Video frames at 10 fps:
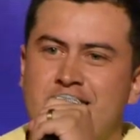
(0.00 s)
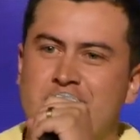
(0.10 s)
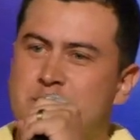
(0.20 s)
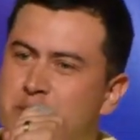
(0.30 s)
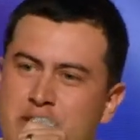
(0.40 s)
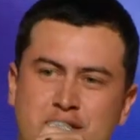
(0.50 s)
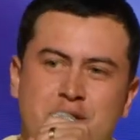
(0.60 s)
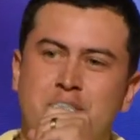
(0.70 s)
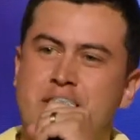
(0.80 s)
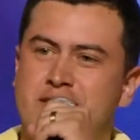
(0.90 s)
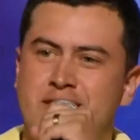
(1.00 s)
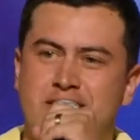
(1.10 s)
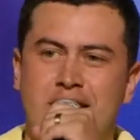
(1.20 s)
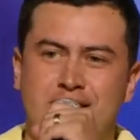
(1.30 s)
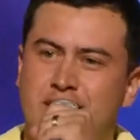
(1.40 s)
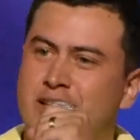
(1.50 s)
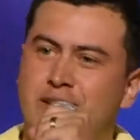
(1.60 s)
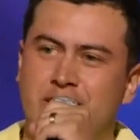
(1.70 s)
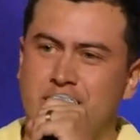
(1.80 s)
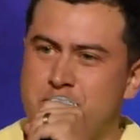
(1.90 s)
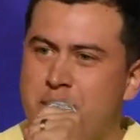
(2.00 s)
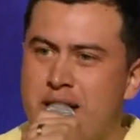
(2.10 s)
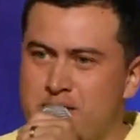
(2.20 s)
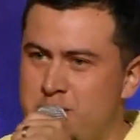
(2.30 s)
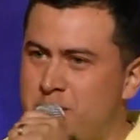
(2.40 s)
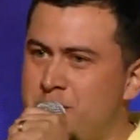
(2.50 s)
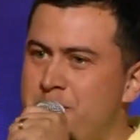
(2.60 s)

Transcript: is preach the message as clearly as possible.